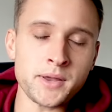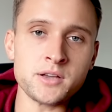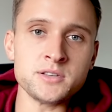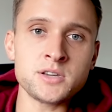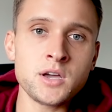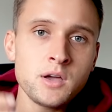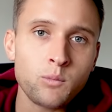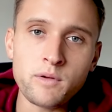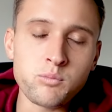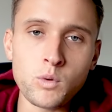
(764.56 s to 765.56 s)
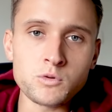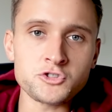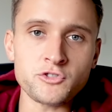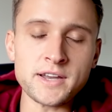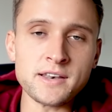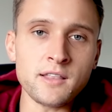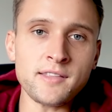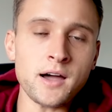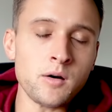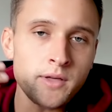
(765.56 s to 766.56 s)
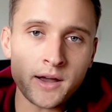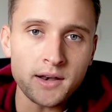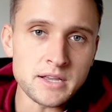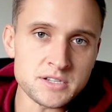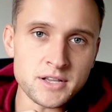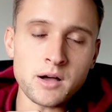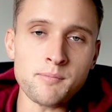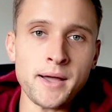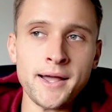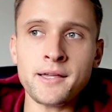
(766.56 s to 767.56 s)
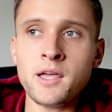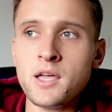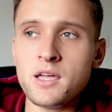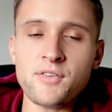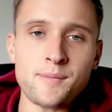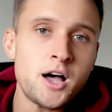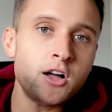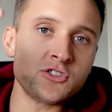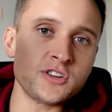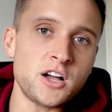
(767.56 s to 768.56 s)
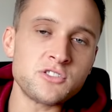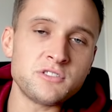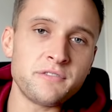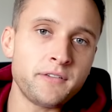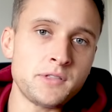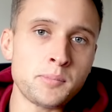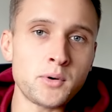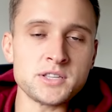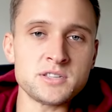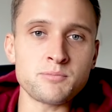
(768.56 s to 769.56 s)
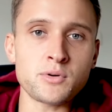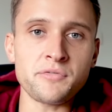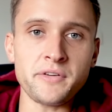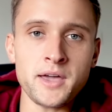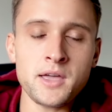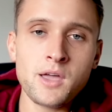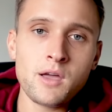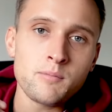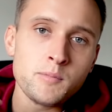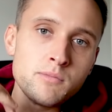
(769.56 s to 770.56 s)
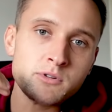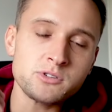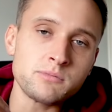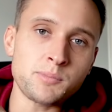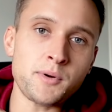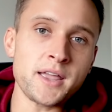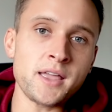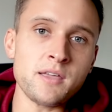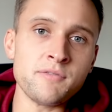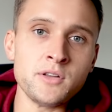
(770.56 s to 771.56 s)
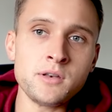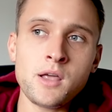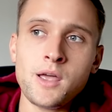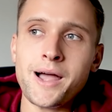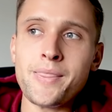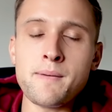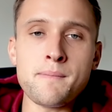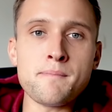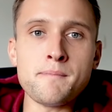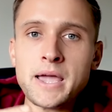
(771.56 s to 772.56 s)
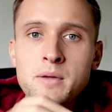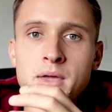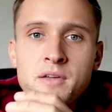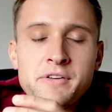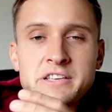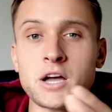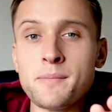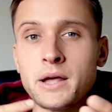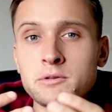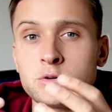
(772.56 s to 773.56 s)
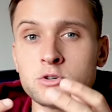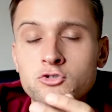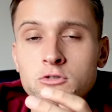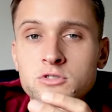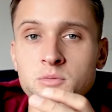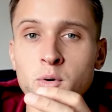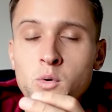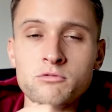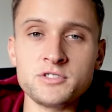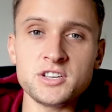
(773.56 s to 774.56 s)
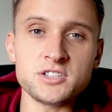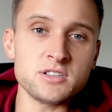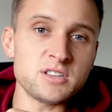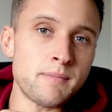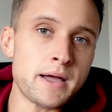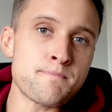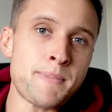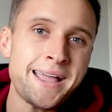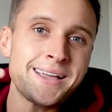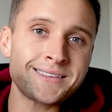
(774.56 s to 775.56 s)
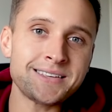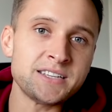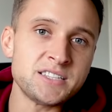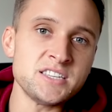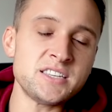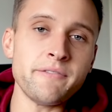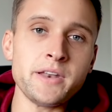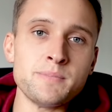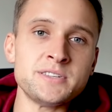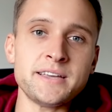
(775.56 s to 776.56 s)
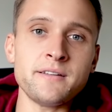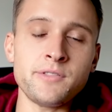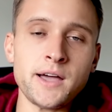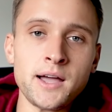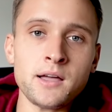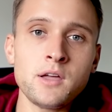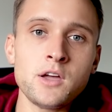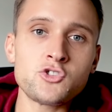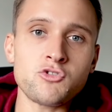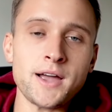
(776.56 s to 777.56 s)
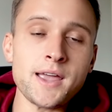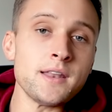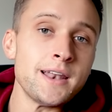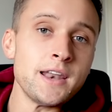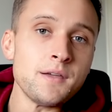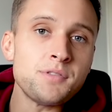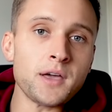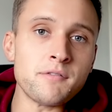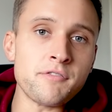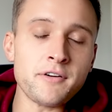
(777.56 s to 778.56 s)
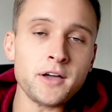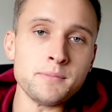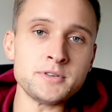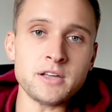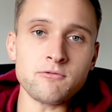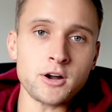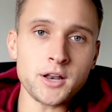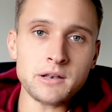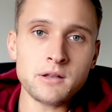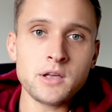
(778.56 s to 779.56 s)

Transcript: because with Wall Street and the down, that can easily come back. If I'm 100, 150 points in profit, move my stop to break even, and then maybe if it's coming up to a strong support or resistance, I may bank 60, 70% of that trade and leave the other 30% running.